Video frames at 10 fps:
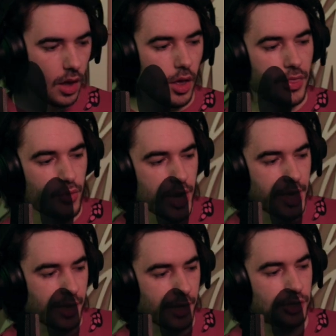
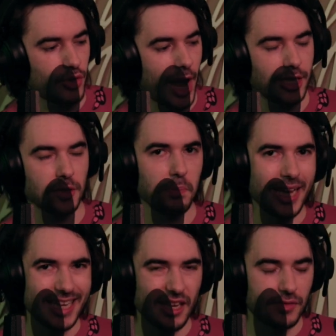3, extract
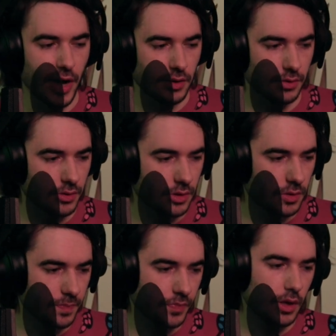meaning vectors.
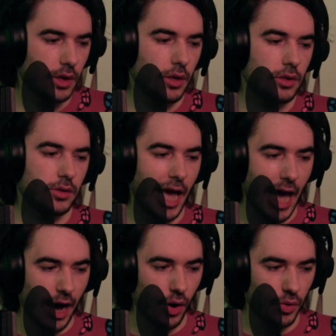So
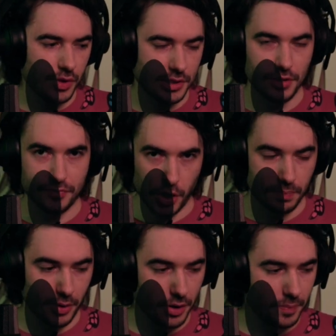now, this is the fun
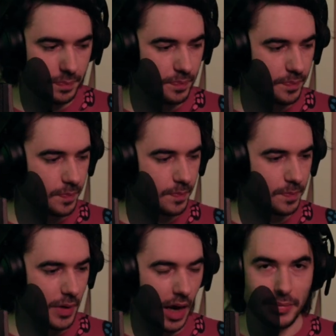part.
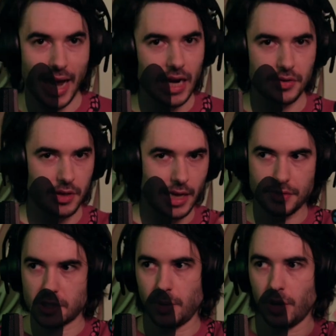I'm not even at
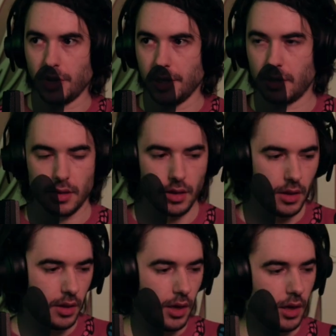this part yet.
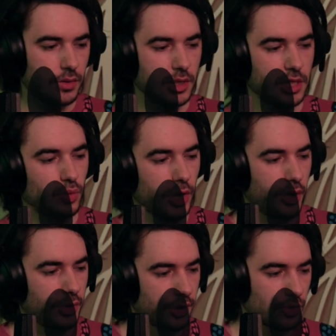This is where
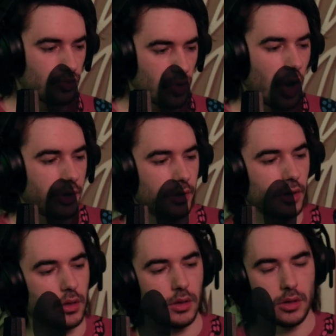we're going to run
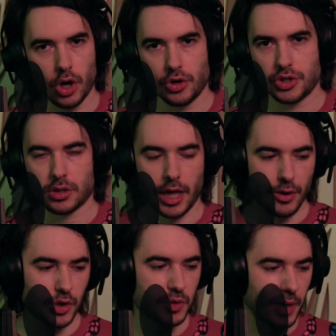large
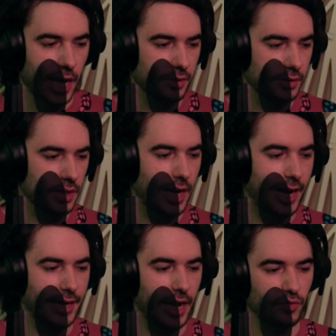language models
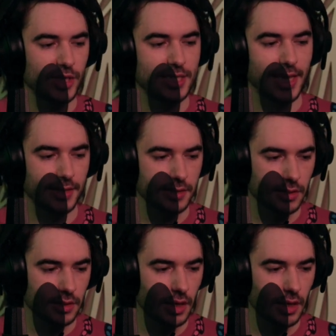on every sentence,